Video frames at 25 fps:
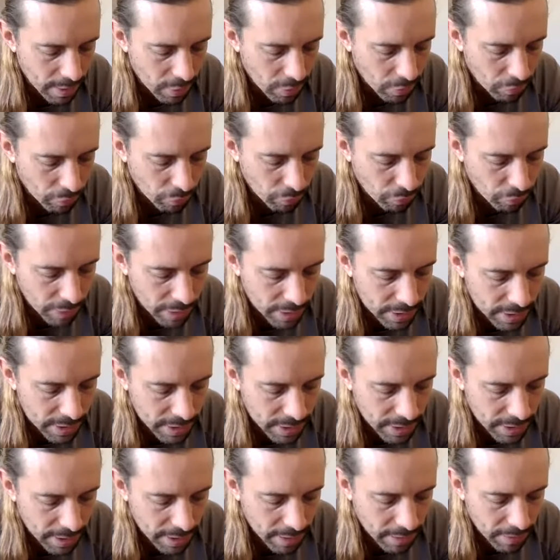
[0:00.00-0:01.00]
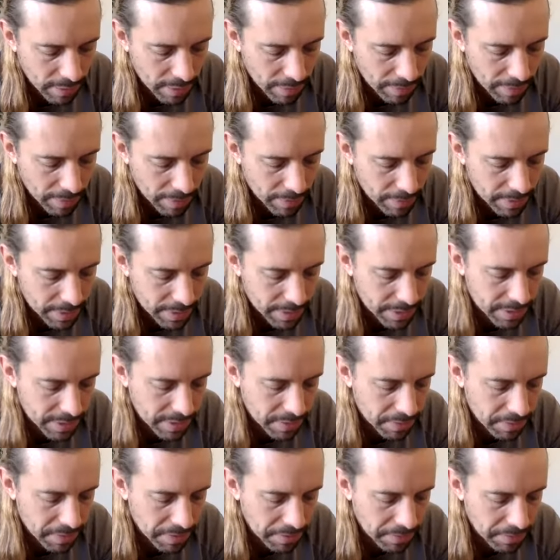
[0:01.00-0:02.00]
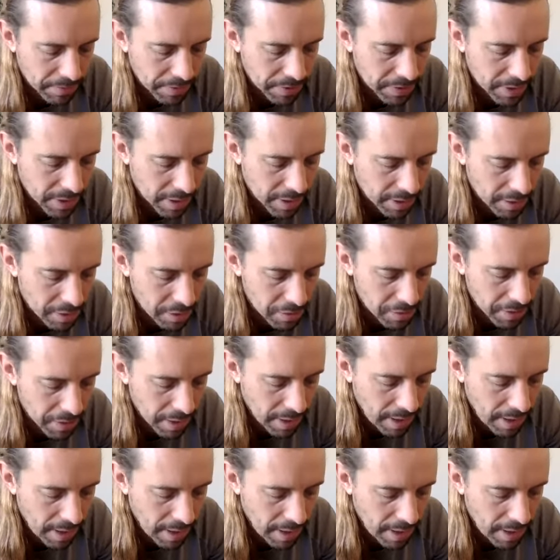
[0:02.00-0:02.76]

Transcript: risky yoga poses some people say in yoga.